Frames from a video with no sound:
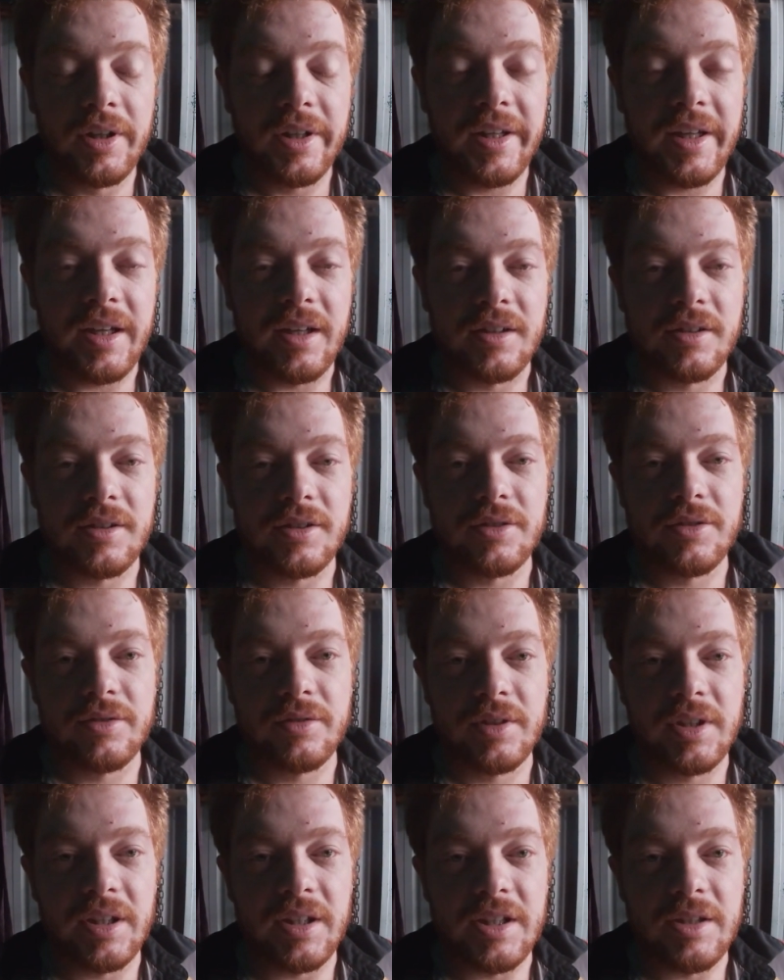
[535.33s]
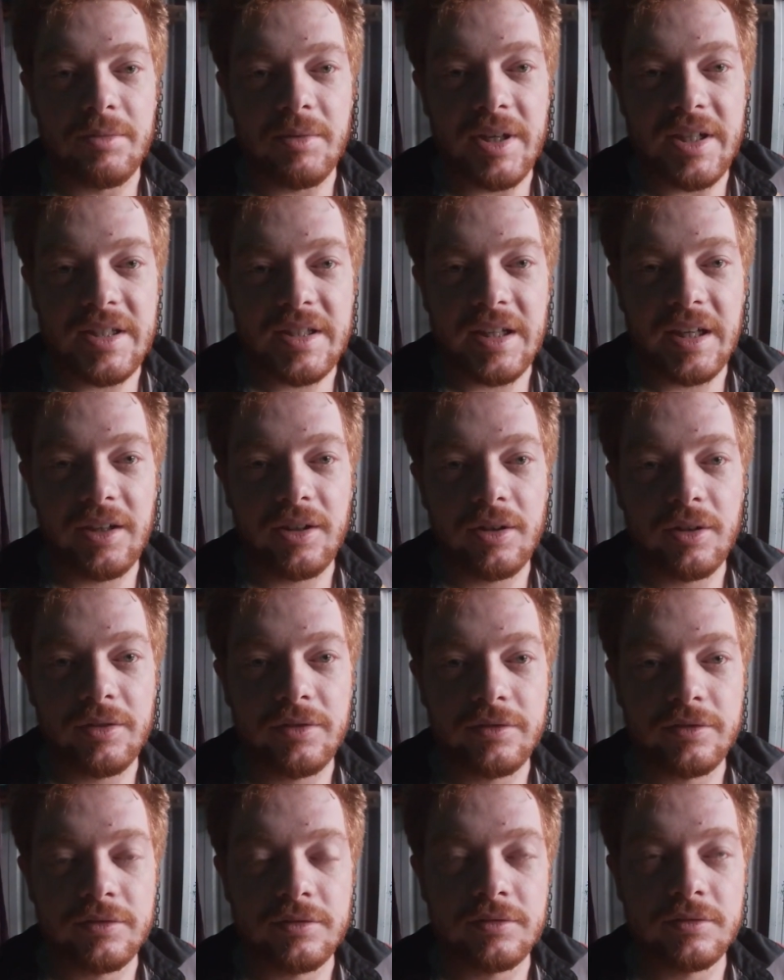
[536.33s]
yeah, I'll just get this wastegate
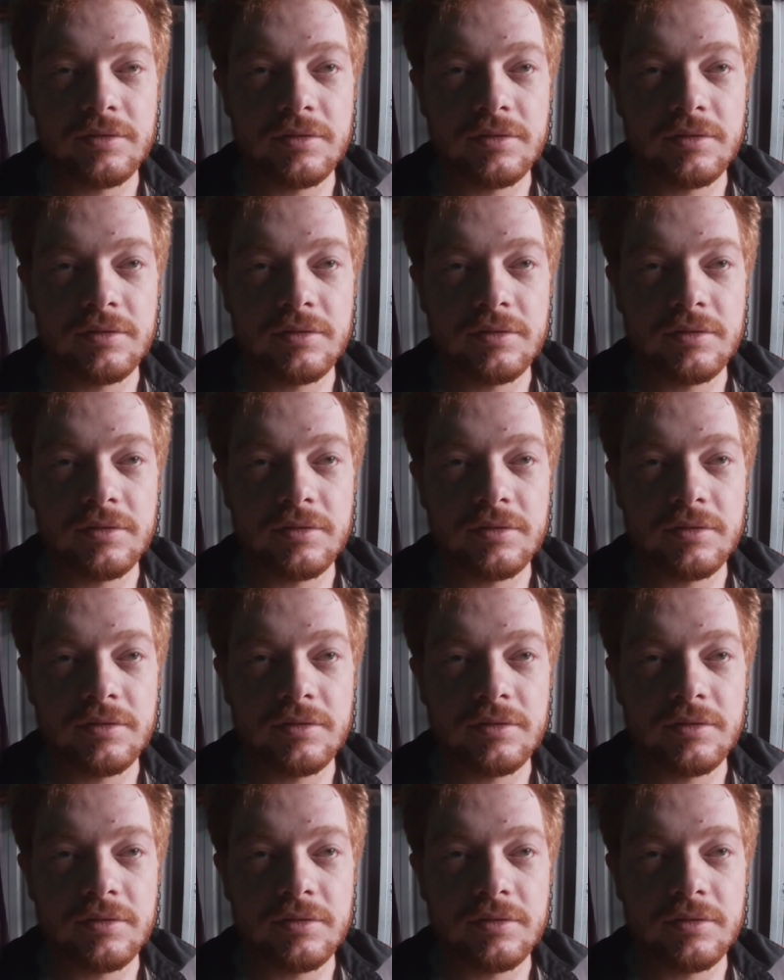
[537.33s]
off,